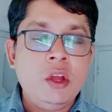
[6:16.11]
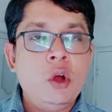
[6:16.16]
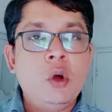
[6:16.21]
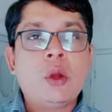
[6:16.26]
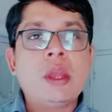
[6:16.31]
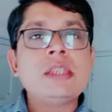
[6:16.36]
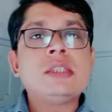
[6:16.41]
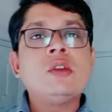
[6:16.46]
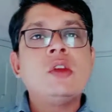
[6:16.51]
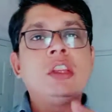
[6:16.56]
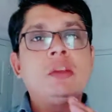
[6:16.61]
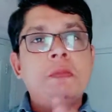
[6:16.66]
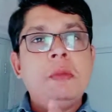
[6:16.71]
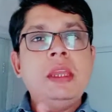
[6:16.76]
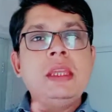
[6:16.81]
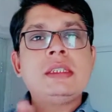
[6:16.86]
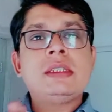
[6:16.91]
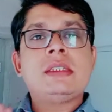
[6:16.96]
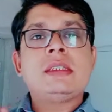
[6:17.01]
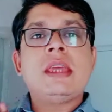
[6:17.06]
Okay, so it
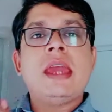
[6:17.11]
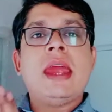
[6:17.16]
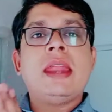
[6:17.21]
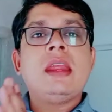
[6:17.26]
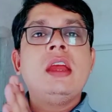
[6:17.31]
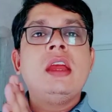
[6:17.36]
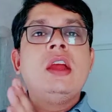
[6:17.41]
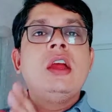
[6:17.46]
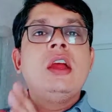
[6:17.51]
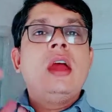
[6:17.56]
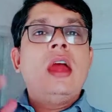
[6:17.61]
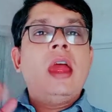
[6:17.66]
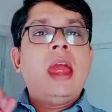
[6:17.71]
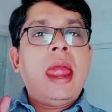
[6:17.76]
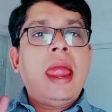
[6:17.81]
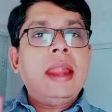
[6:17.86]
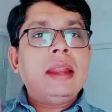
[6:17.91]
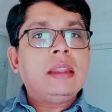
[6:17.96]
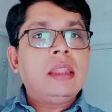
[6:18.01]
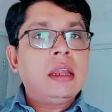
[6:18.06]
means that
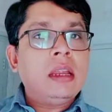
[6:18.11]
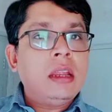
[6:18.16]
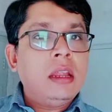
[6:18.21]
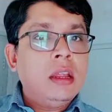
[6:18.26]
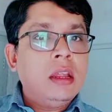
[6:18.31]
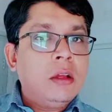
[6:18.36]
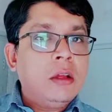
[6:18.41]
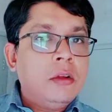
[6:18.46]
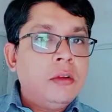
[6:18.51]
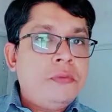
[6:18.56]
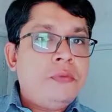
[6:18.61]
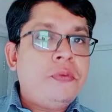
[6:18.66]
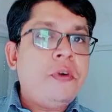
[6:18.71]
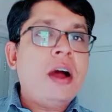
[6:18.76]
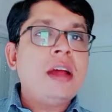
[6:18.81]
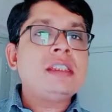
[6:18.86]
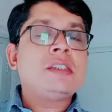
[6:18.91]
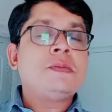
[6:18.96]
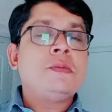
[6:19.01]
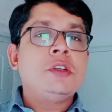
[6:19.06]
at the
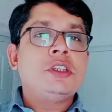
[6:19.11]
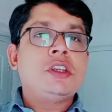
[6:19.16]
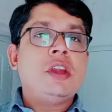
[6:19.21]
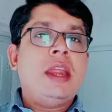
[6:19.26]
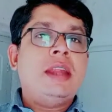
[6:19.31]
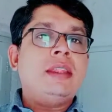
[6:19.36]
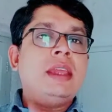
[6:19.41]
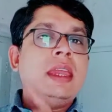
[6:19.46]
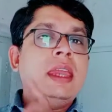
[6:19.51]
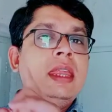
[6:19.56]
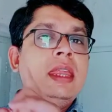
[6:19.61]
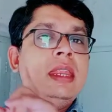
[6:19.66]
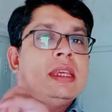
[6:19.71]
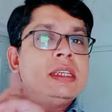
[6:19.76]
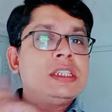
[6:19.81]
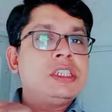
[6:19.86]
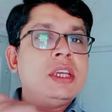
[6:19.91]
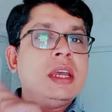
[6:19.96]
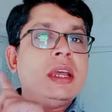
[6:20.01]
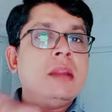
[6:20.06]
first position, at the
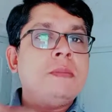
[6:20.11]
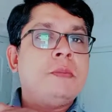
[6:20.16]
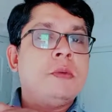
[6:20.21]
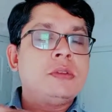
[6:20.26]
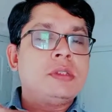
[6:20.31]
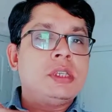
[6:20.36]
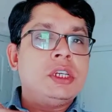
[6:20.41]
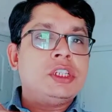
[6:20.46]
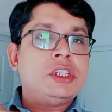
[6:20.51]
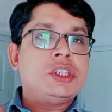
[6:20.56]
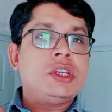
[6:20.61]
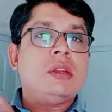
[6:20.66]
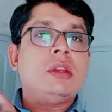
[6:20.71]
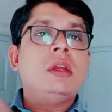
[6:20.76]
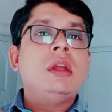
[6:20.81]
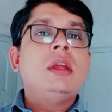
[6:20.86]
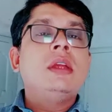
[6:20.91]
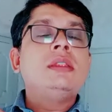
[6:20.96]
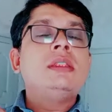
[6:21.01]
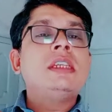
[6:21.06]
initial
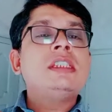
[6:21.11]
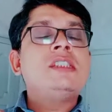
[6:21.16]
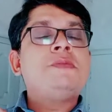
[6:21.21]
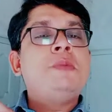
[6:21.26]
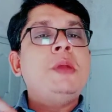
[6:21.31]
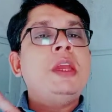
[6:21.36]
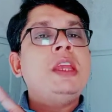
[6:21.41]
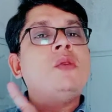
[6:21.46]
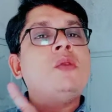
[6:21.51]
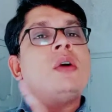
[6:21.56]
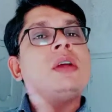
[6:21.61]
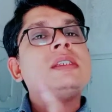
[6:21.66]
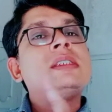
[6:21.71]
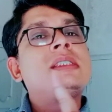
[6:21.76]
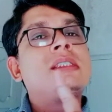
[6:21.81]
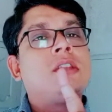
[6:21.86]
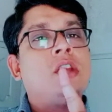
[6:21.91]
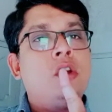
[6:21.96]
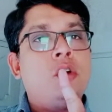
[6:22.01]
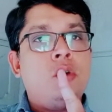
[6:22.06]
position, the speed
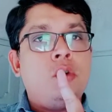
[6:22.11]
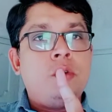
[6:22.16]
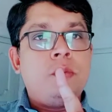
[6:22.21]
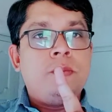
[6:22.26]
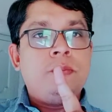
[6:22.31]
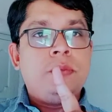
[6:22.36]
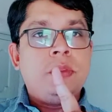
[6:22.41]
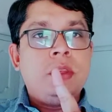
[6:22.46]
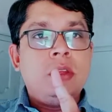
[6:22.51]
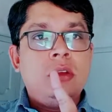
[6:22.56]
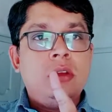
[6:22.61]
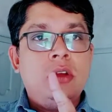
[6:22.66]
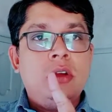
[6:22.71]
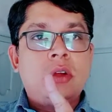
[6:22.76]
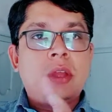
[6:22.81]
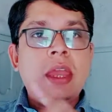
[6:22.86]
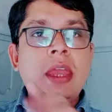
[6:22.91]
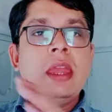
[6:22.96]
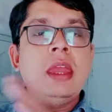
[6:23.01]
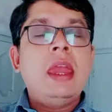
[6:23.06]
was slow.
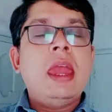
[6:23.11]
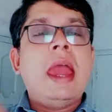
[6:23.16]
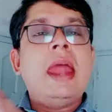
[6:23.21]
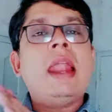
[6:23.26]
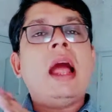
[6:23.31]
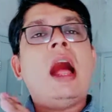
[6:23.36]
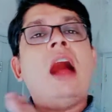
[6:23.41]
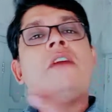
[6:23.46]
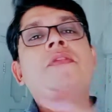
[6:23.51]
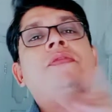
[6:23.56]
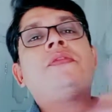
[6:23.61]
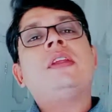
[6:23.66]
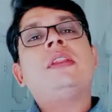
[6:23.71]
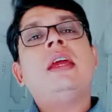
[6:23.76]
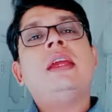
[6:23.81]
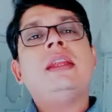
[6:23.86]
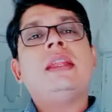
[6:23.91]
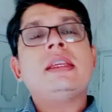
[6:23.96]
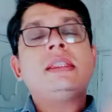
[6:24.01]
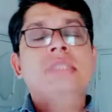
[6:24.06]
Okay, and after
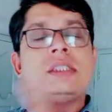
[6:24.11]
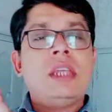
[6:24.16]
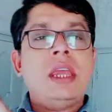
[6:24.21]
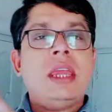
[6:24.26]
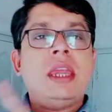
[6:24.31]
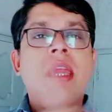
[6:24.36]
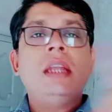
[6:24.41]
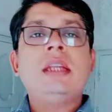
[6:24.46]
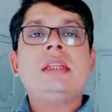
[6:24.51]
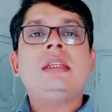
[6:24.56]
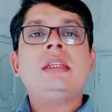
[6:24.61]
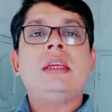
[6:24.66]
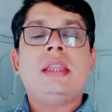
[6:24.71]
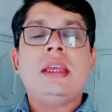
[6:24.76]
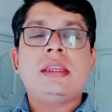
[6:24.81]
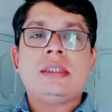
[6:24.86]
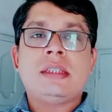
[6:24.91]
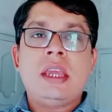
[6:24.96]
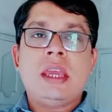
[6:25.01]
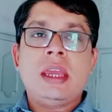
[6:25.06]
that it
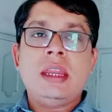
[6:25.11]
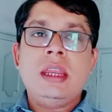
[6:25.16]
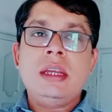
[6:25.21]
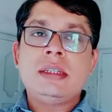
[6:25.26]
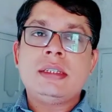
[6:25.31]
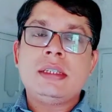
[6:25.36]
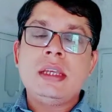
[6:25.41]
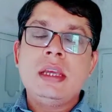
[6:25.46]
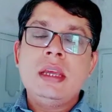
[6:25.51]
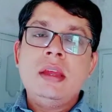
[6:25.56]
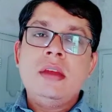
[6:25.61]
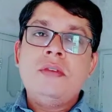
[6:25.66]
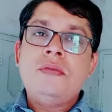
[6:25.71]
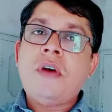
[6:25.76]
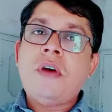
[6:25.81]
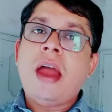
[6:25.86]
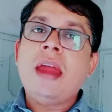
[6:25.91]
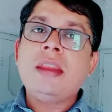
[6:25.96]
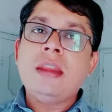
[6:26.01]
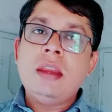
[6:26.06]
has taken its
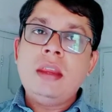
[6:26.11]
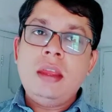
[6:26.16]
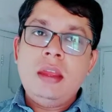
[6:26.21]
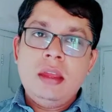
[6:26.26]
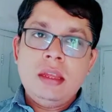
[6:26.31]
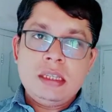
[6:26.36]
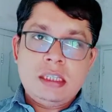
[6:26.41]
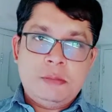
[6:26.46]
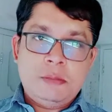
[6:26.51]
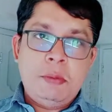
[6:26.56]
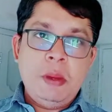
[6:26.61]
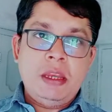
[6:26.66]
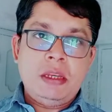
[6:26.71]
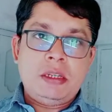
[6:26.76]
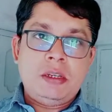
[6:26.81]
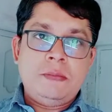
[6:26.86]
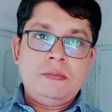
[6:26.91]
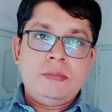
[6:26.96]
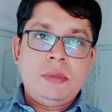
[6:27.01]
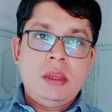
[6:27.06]
final
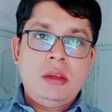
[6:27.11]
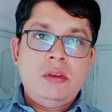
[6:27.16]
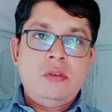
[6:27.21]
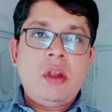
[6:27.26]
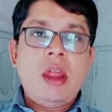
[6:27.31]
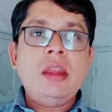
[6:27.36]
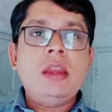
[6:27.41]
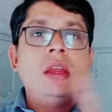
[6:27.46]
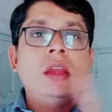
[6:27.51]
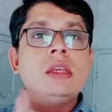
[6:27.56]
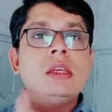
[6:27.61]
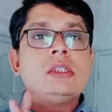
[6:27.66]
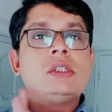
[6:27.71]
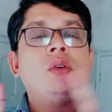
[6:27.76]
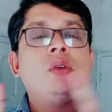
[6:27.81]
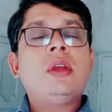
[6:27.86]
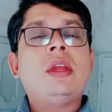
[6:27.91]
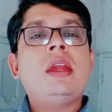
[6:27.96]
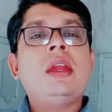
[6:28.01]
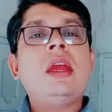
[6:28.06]
speed, right?
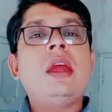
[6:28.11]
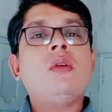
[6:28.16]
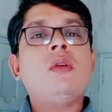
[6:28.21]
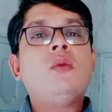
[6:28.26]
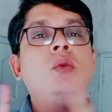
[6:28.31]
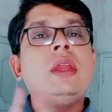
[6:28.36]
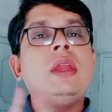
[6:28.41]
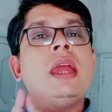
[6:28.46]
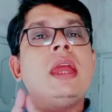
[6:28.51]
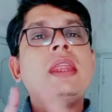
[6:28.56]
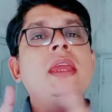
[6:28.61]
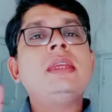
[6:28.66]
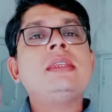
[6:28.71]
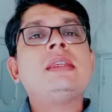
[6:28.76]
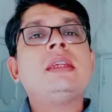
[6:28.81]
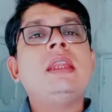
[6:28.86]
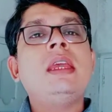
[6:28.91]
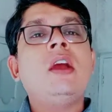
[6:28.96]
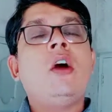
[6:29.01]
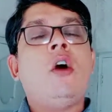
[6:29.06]
So here we can
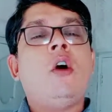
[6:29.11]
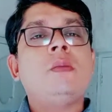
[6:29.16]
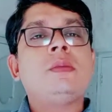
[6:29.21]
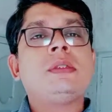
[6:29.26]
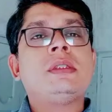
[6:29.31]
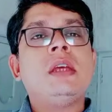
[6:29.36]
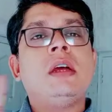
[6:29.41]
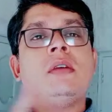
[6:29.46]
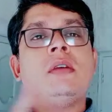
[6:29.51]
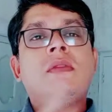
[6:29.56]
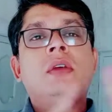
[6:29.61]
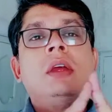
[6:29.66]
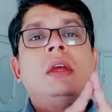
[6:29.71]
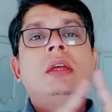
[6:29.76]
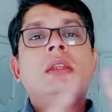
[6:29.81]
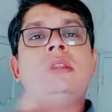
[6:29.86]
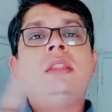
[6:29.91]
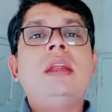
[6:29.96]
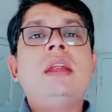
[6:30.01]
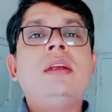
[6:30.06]
easily
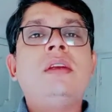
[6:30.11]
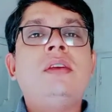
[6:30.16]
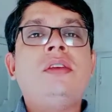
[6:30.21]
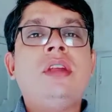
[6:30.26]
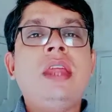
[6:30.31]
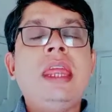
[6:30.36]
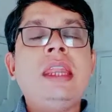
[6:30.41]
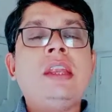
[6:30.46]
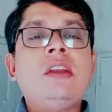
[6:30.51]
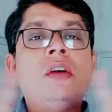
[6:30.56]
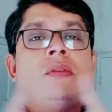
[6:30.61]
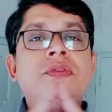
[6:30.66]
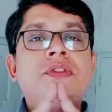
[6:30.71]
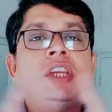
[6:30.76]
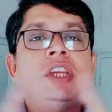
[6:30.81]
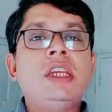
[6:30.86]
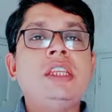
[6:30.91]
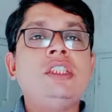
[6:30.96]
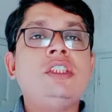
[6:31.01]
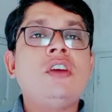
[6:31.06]
observe the rate of
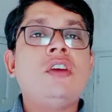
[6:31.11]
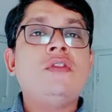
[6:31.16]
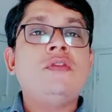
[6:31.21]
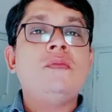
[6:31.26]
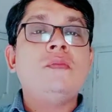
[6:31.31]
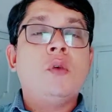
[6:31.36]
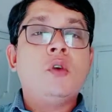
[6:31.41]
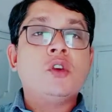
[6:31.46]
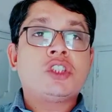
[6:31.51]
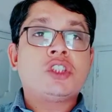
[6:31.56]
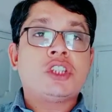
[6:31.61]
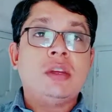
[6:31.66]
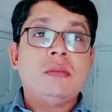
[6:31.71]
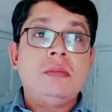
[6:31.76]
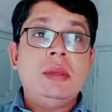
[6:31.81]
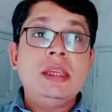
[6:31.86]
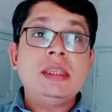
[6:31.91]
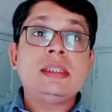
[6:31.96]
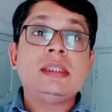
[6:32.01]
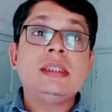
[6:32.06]
change of
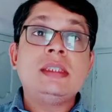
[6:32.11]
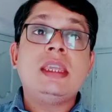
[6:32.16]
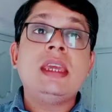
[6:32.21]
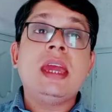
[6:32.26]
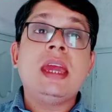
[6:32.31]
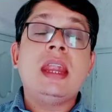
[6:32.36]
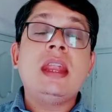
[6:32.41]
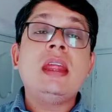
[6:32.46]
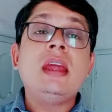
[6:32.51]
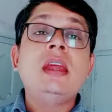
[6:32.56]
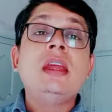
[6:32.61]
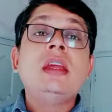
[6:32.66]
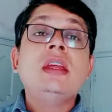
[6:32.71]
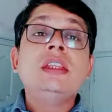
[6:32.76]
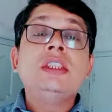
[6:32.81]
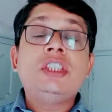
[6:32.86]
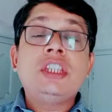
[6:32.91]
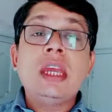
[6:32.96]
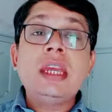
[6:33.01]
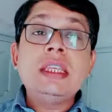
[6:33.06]
motion, means
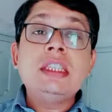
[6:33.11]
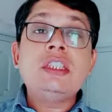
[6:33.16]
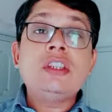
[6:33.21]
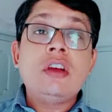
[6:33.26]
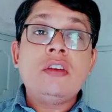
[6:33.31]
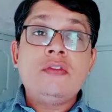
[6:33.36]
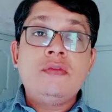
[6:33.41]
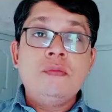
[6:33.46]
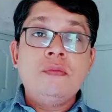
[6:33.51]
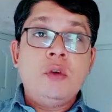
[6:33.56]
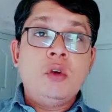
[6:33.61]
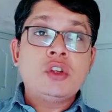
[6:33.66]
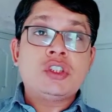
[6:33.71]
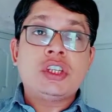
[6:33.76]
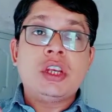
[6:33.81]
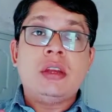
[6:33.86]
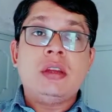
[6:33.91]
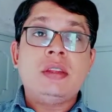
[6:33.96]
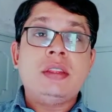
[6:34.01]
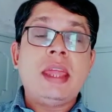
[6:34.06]
their change of
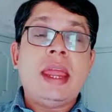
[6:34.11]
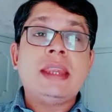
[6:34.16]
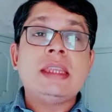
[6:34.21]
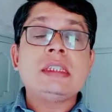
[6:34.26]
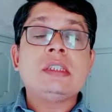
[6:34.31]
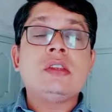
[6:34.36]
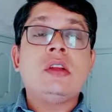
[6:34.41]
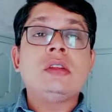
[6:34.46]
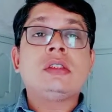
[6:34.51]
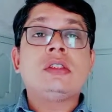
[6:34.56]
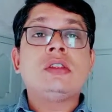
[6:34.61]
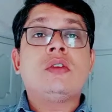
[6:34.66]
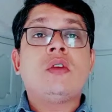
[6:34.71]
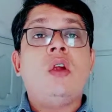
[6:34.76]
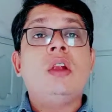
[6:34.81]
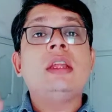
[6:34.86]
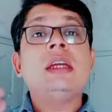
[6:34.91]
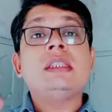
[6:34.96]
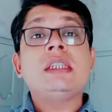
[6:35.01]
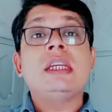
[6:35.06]
motion, that is also
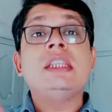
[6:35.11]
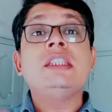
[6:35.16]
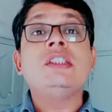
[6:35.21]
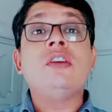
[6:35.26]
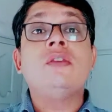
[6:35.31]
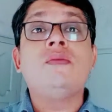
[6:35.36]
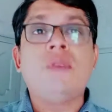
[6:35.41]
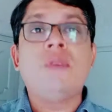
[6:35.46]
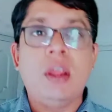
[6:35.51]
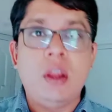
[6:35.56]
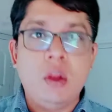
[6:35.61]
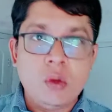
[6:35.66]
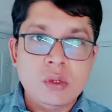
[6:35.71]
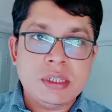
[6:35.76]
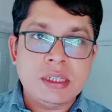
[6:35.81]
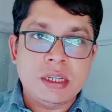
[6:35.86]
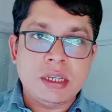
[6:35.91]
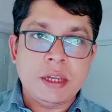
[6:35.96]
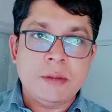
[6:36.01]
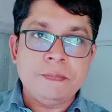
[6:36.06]
called the change of
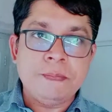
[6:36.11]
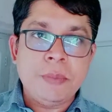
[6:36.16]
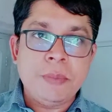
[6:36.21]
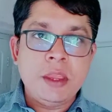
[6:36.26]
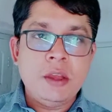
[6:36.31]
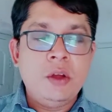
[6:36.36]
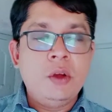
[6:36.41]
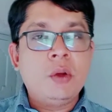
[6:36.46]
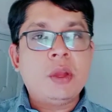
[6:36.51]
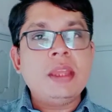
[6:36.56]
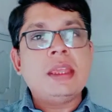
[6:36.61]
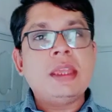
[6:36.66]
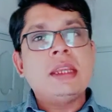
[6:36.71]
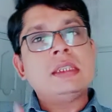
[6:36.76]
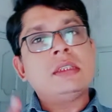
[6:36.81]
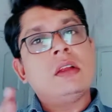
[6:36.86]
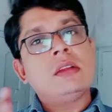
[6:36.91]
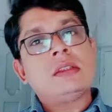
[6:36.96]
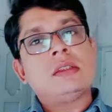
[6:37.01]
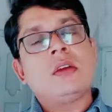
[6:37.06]
velocity. Okay, that
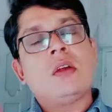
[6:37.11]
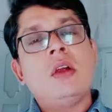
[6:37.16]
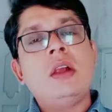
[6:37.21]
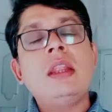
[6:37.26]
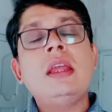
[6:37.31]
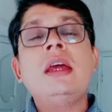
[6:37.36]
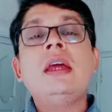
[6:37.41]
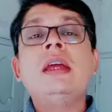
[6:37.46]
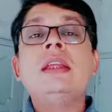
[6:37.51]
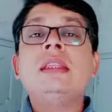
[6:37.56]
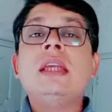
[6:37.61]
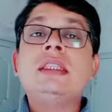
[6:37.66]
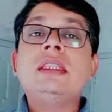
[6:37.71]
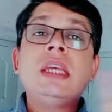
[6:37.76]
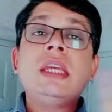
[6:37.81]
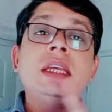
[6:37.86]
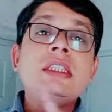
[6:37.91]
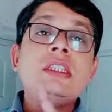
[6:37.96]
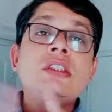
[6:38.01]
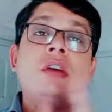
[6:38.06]
is also called the
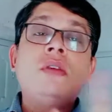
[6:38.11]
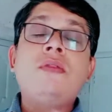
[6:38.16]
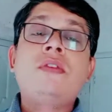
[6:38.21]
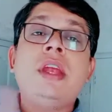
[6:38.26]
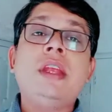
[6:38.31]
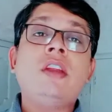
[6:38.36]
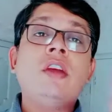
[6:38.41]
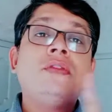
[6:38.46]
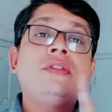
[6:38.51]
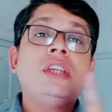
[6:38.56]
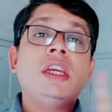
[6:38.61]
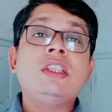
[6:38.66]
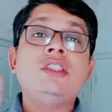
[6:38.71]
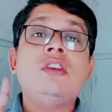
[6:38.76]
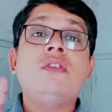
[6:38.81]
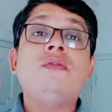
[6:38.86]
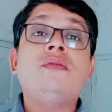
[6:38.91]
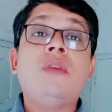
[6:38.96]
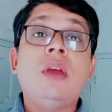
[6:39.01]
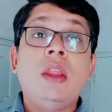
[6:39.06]
change of rate of
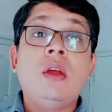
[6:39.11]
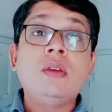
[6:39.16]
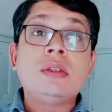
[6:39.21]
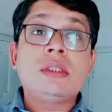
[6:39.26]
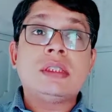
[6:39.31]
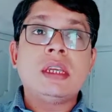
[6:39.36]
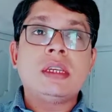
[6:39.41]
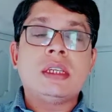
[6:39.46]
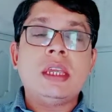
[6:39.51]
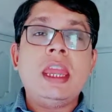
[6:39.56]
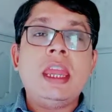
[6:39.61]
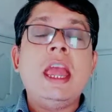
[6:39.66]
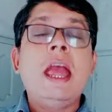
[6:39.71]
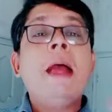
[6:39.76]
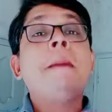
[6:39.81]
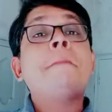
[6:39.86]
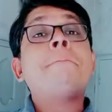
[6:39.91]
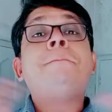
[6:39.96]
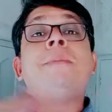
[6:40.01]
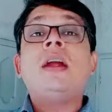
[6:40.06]
change of velocity
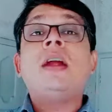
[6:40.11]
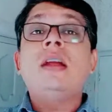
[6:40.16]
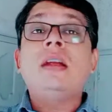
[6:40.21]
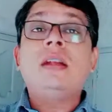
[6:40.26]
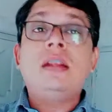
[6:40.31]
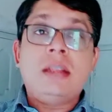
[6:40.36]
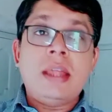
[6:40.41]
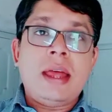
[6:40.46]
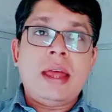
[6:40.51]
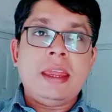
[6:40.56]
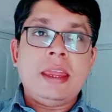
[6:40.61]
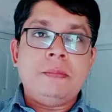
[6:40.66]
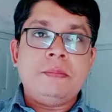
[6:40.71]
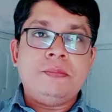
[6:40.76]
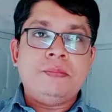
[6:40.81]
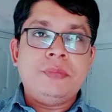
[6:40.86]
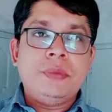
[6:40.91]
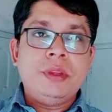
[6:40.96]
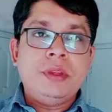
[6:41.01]
per time.